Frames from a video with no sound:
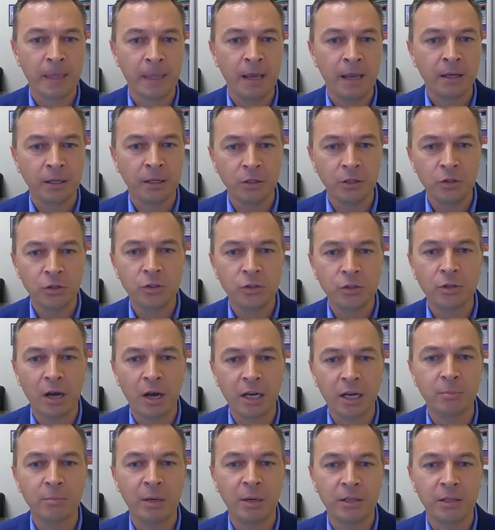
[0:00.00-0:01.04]
Can you talk
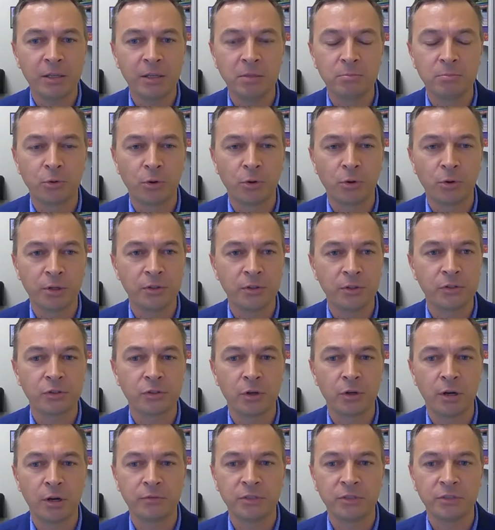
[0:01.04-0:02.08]
about the importance
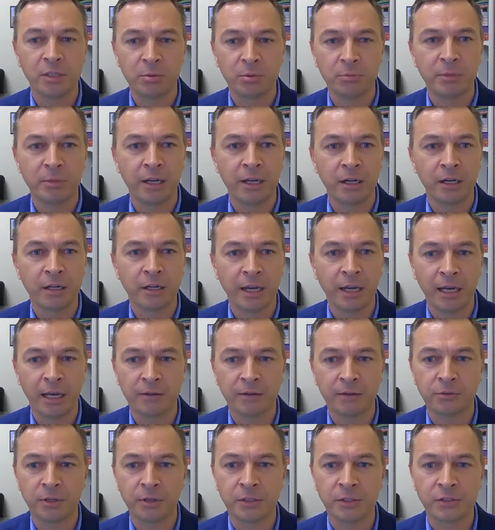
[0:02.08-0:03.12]
of diplomatic
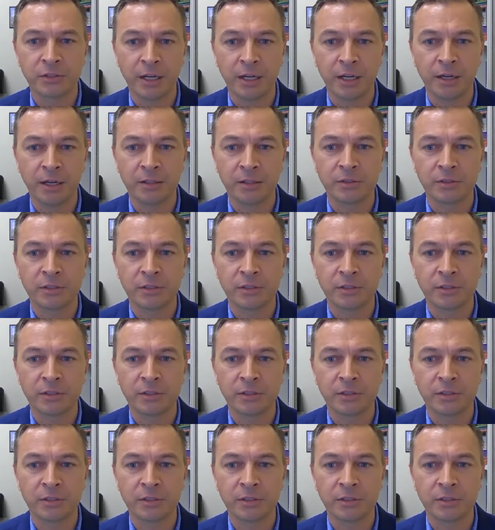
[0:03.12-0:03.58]
efforts and